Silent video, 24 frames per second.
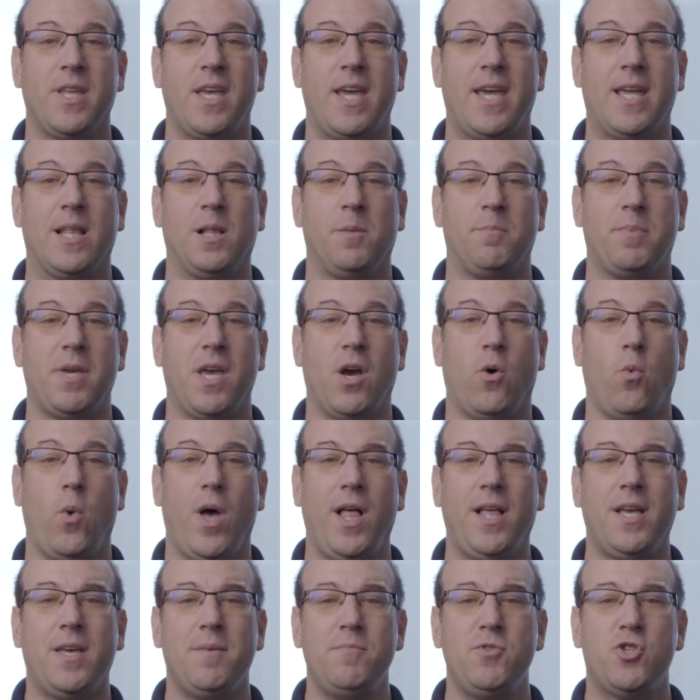It'll be a
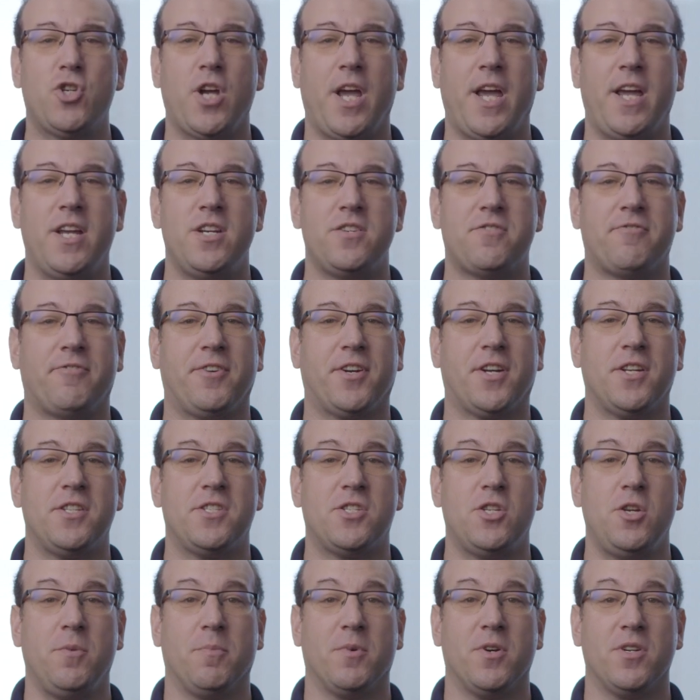welcome change for
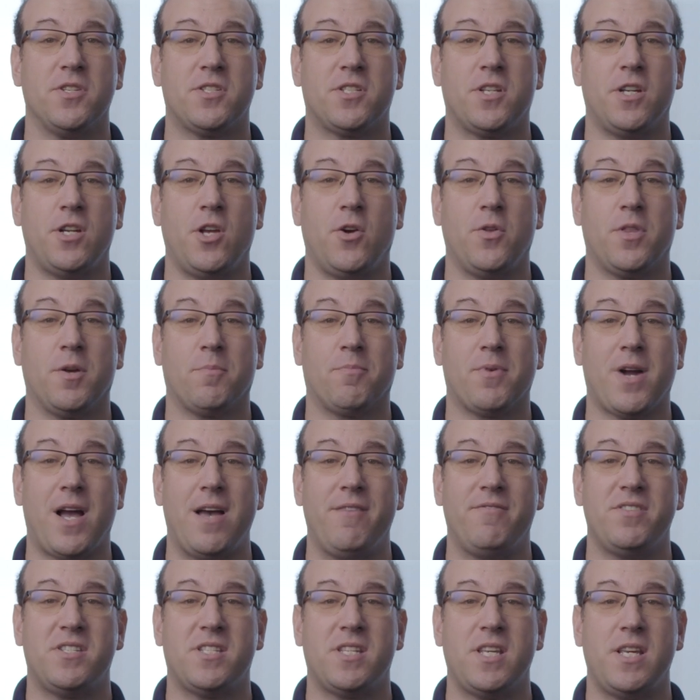consumers to know their
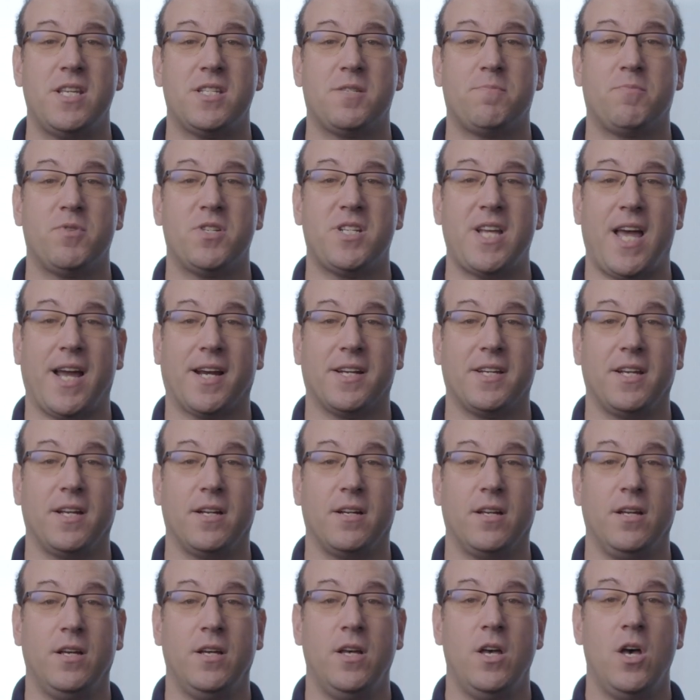privacy is protected
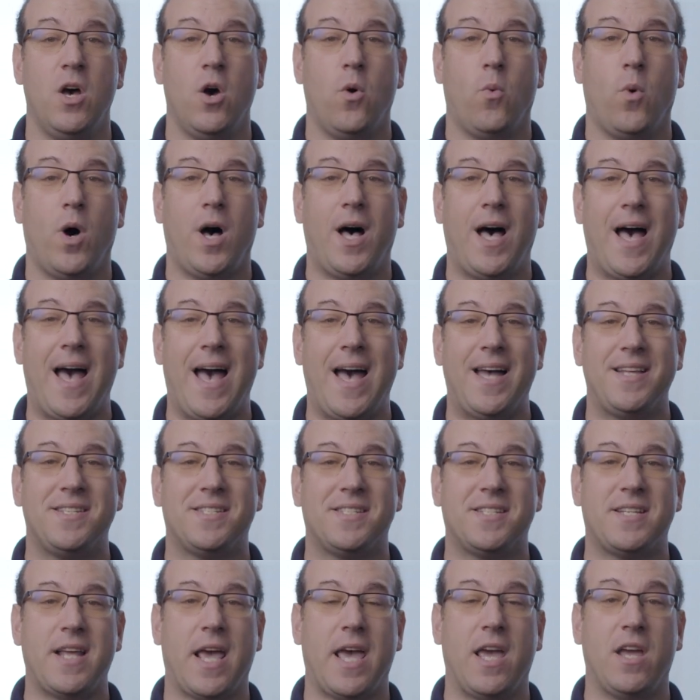while ads
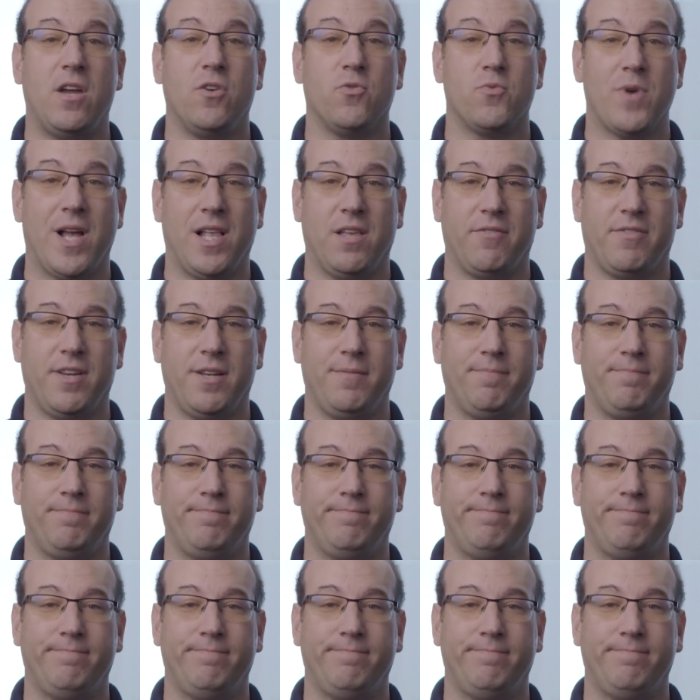stay relevant.